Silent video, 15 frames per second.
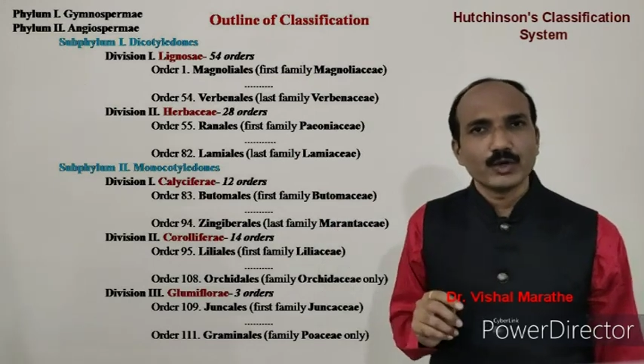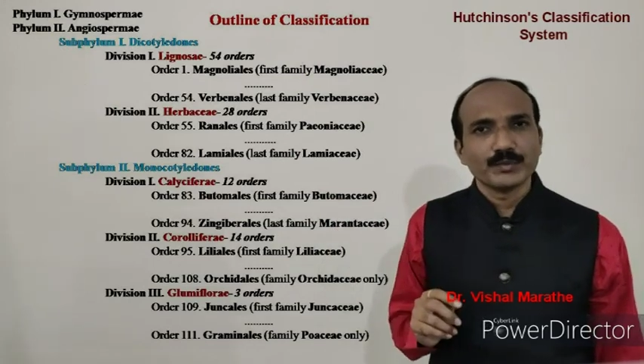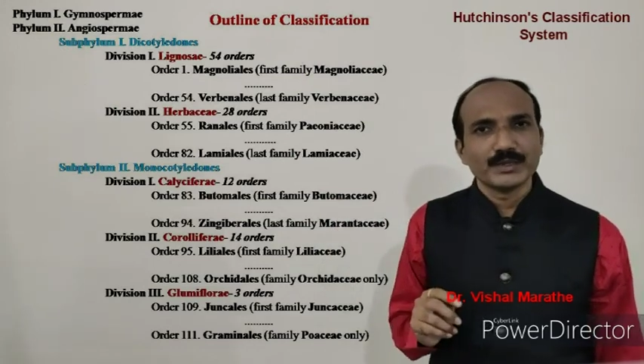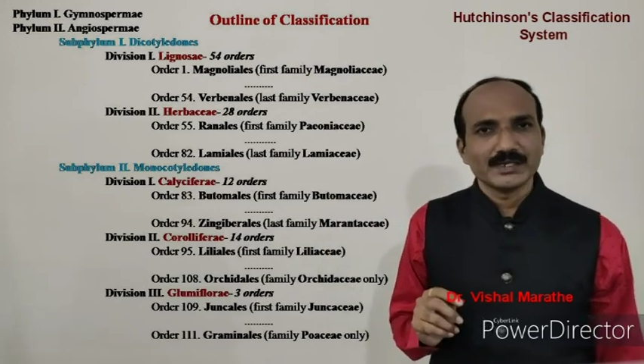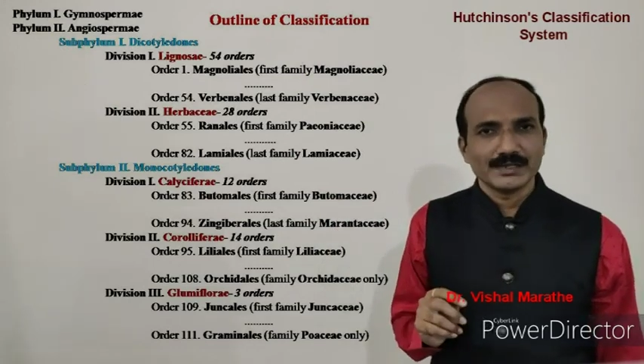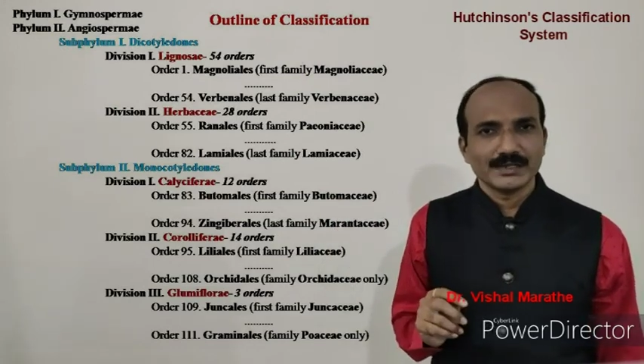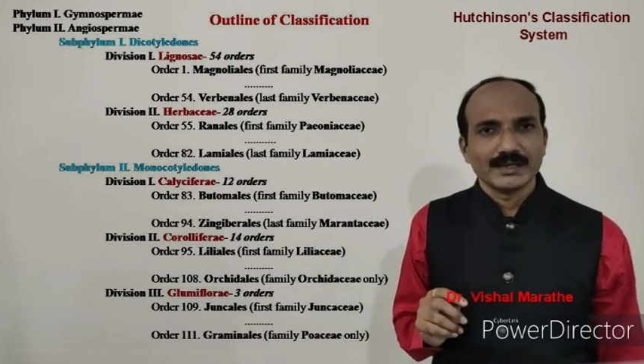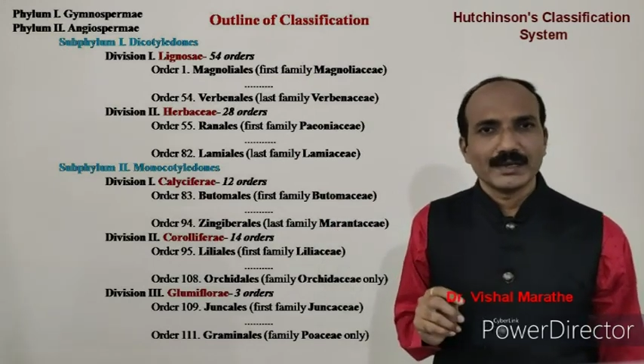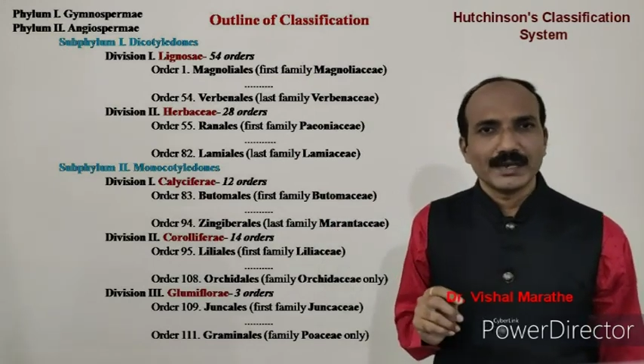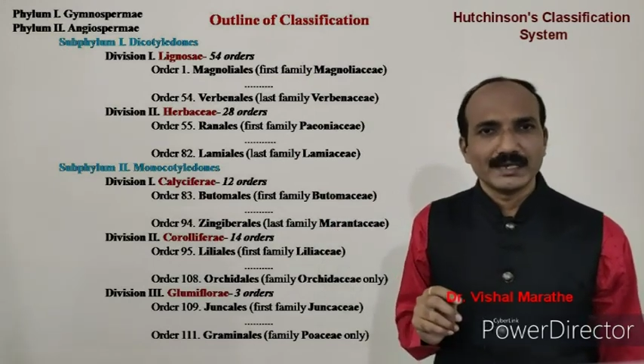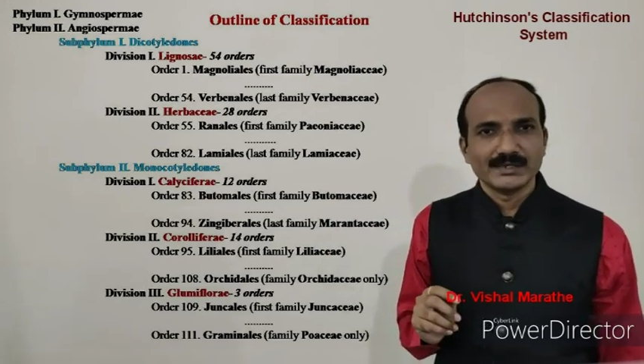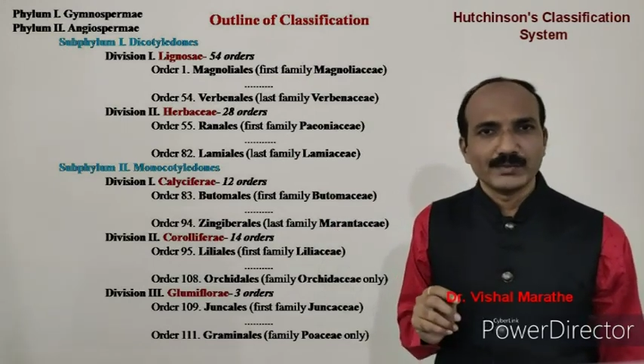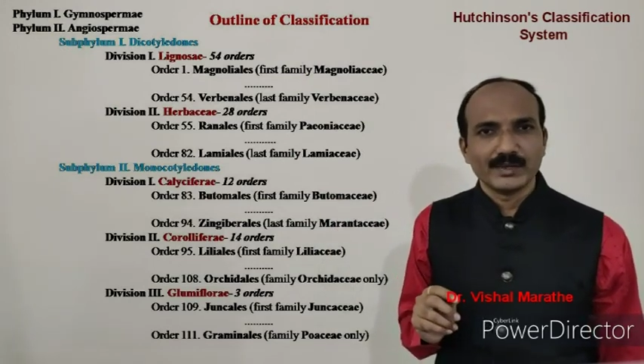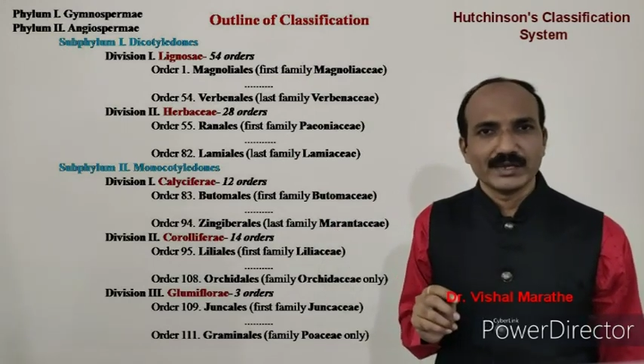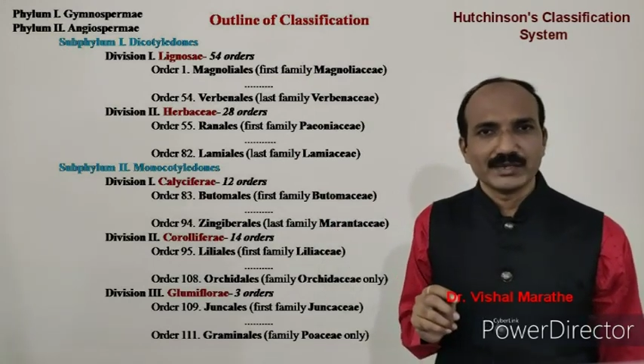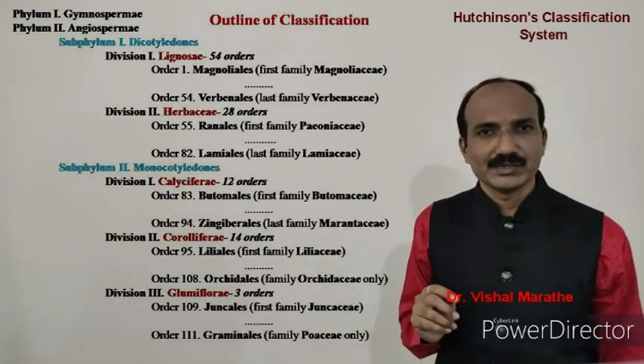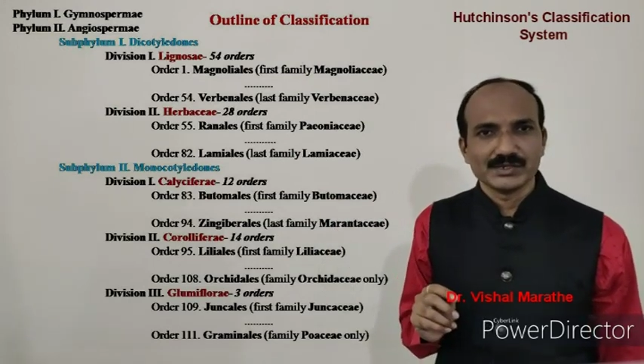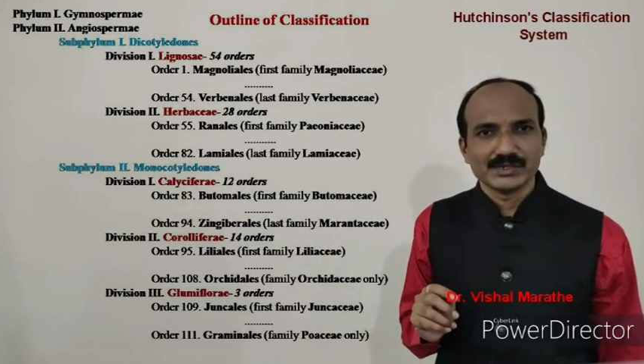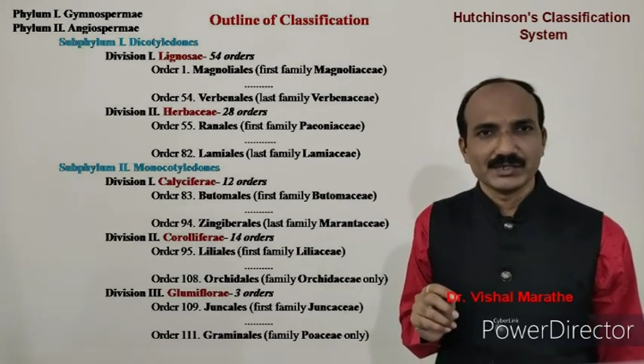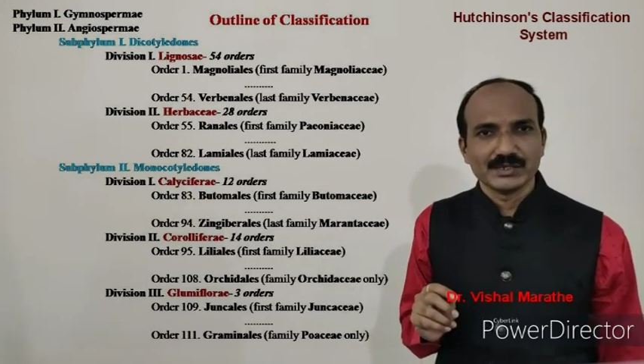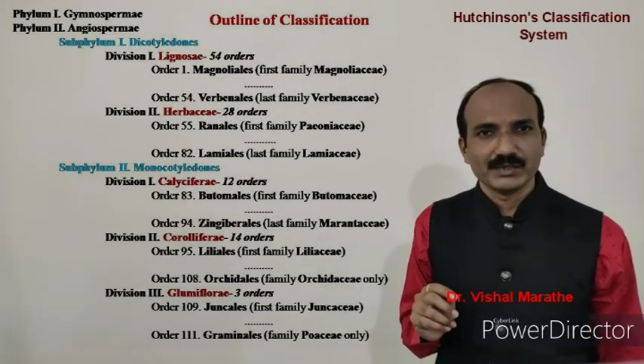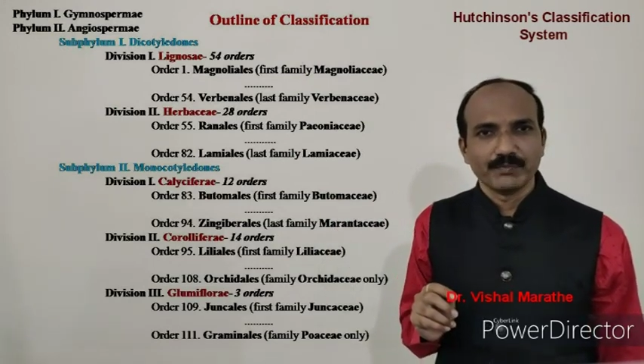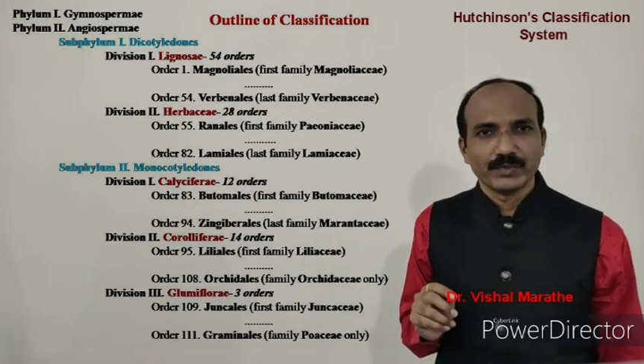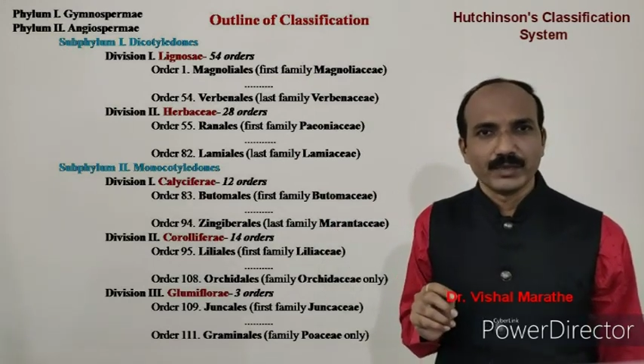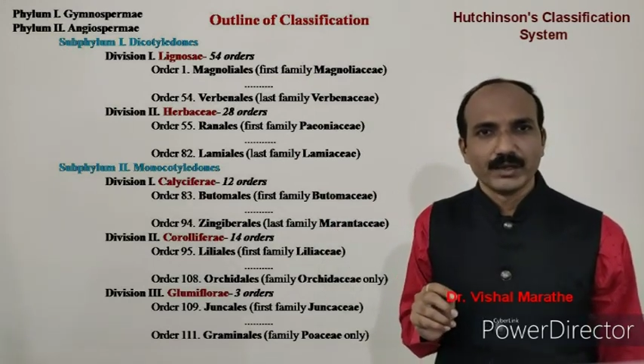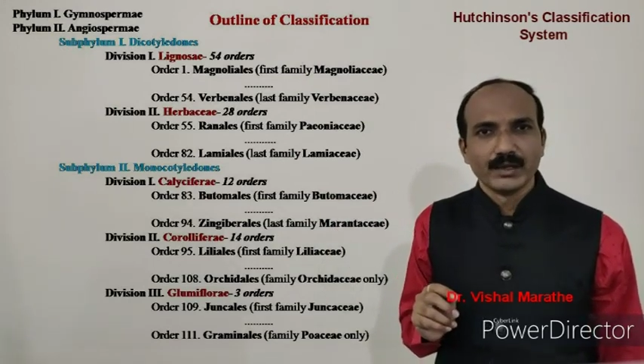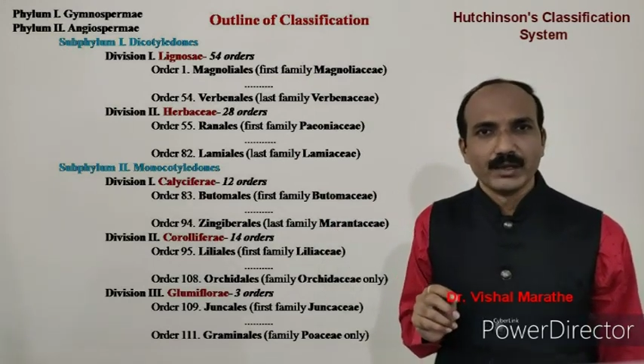of this classification system.